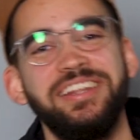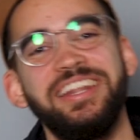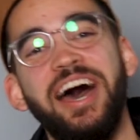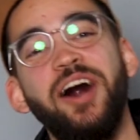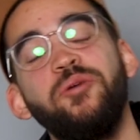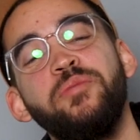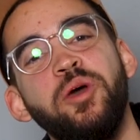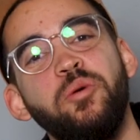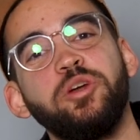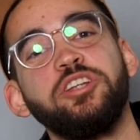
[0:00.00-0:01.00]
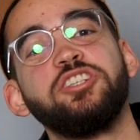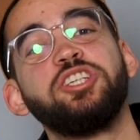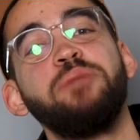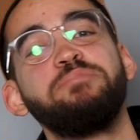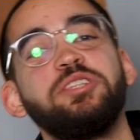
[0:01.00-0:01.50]
Now, we're gonna
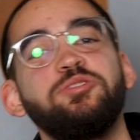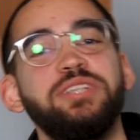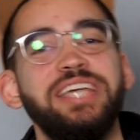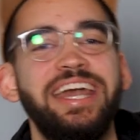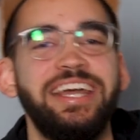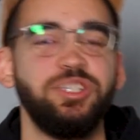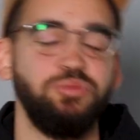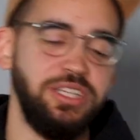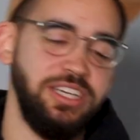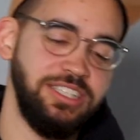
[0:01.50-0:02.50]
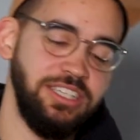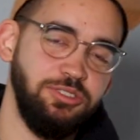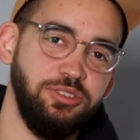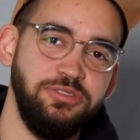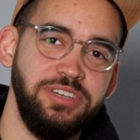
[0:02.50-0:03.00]
jump into the N X Witness
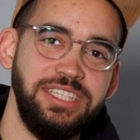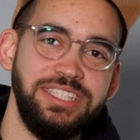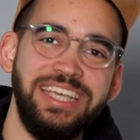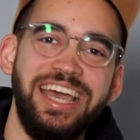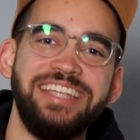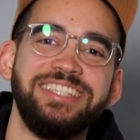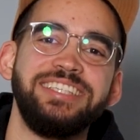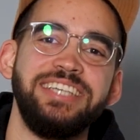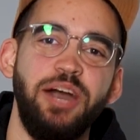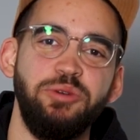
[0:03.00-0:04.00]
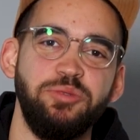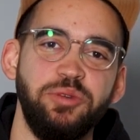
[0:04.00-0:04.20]
interface and see how it